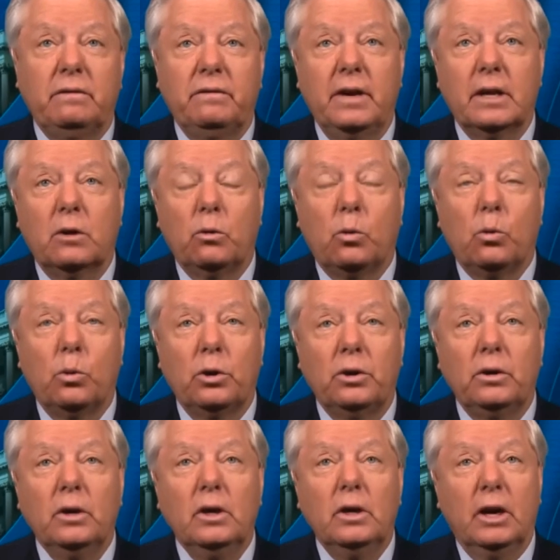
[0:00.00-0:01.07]
a final
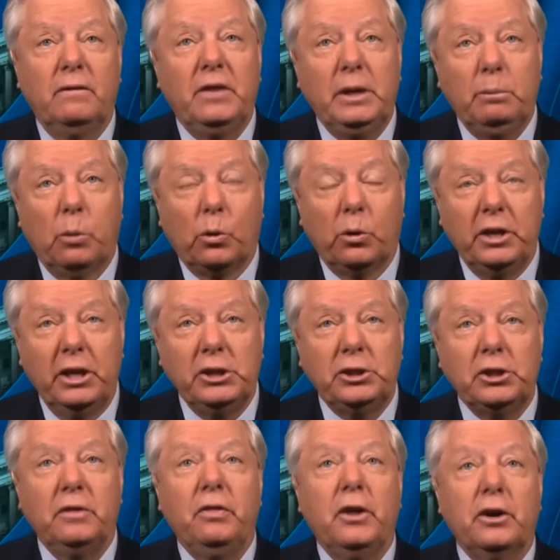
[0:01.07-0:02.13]
order of
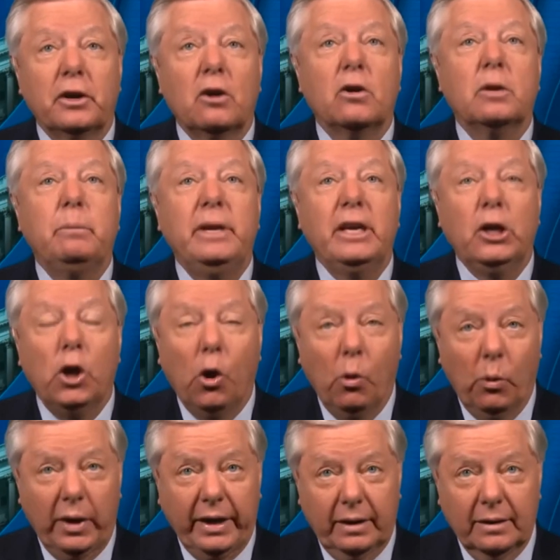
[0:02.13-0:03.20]
deportation. They're going to be
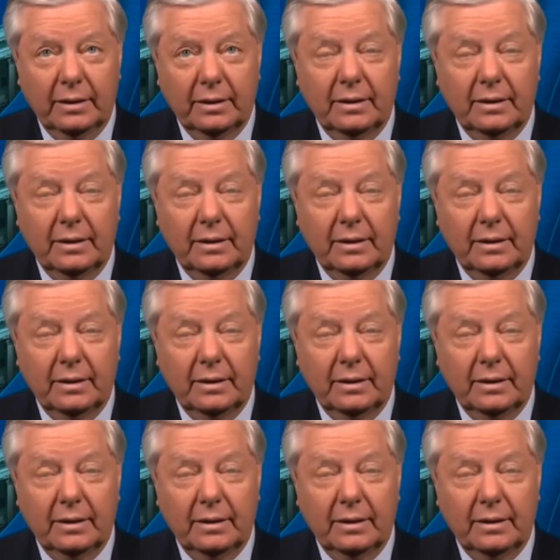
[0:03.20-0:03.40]
going.